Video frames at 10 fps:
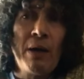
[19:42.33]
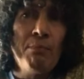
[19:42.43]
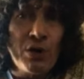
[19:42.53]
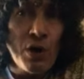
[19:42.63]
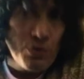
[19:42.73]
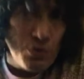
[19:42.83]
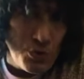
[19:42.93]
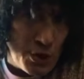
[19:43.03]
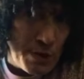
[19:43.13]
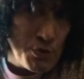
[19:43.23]
But other
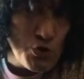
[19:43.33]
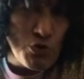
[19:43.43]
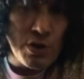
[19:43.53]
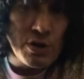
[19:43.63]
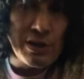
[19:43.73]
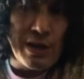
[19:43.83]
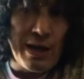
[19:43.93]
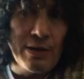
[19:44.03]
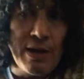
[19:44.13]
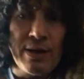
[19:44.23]
cheap straws
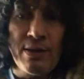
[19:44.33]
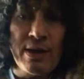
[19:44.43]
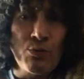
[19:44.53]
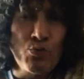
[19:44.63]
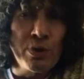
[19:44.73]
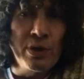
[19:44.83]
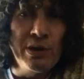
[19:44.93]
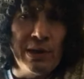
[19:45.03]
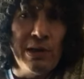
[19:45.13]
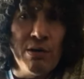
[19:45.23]
like that I
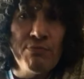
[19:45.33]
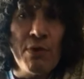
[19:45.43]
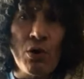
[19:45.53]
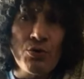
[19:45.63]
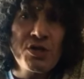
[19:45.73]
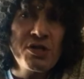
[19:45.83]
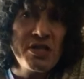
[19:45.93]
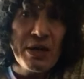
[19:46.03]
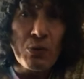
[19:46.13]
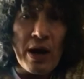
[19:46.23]
really love are
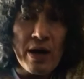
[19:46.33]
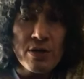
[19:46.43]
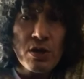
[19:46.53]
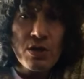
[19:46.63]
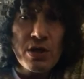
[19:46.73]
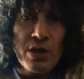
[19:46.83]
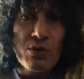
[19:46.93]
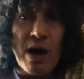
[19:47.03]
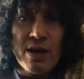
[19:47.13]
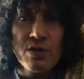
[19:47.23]
seagrass.
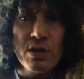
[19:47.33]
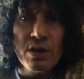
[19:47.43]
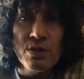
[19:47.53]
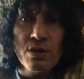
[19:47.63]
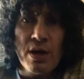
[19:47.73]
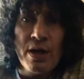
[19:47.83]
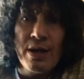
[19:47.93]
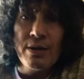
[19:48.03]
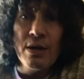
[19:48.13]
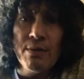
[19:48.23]
Seagrass is
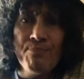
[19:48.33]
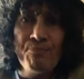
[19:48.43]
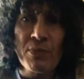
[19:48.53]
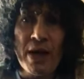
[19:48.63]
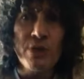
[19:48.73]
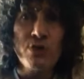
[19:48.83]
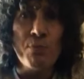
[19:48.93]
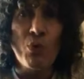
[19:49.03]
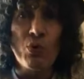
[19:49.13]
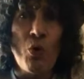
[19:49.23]
it's a
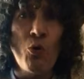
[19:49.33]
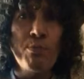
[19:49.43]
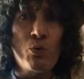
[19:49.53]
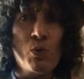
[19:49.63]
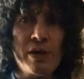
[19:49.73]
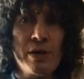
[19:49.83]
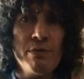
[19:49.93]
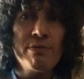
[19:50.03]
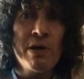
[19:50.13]
more open weave.